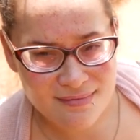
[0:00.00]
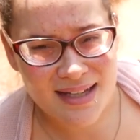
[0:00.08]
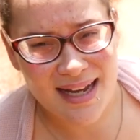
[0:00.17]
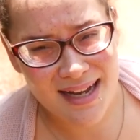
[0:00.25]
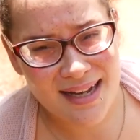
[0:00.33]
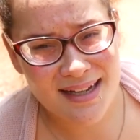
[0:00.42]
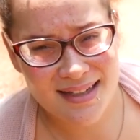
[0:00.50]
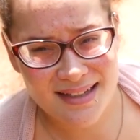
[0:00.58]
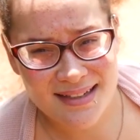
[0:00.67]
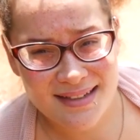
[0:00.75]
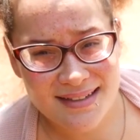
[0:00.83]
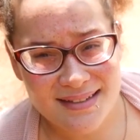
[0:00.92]

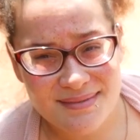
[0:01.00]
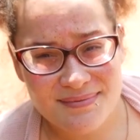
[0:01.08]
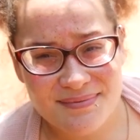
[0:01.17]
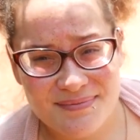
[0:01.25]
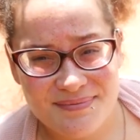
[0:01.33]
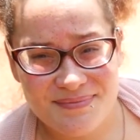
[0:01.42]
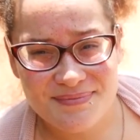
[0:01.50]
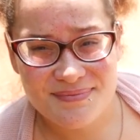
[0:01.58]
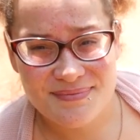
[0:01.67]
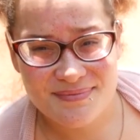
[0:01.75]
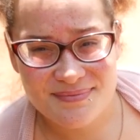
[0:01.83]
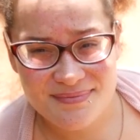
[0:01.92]

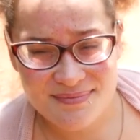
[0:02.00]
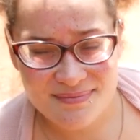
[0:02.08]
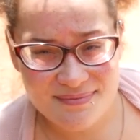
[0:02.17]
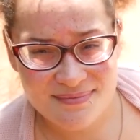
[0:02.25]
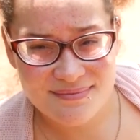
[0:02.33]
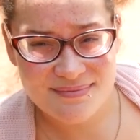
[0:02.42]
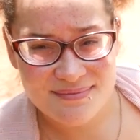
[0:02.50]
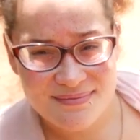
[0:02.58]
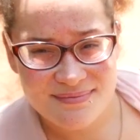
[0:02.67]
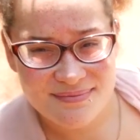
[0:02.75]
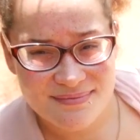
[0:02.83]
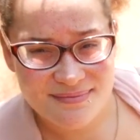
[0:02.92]

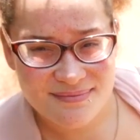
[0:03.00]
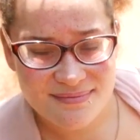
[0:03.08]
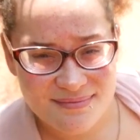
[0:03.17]
(not speaking)